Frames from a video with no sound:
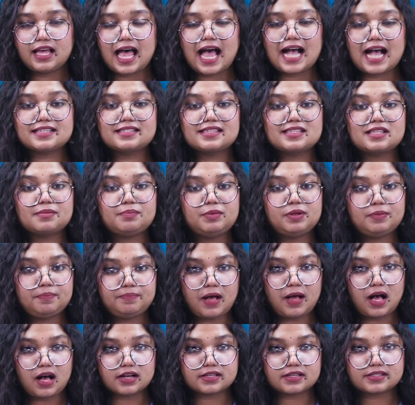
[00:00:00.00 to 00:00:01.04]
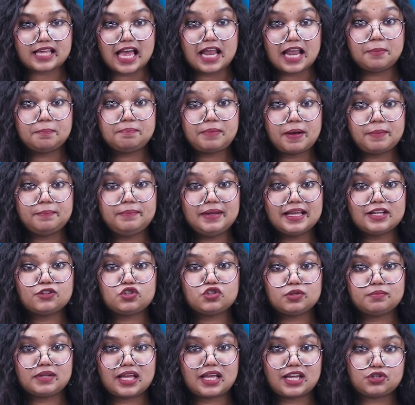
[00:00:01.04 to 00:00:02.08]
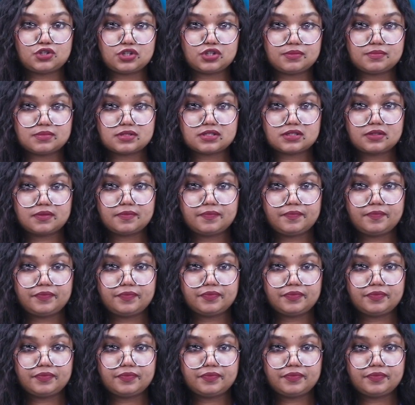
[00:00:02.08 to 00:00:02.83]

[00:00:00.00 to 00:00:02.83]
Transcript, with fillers: accessible parks and public gymnasiums.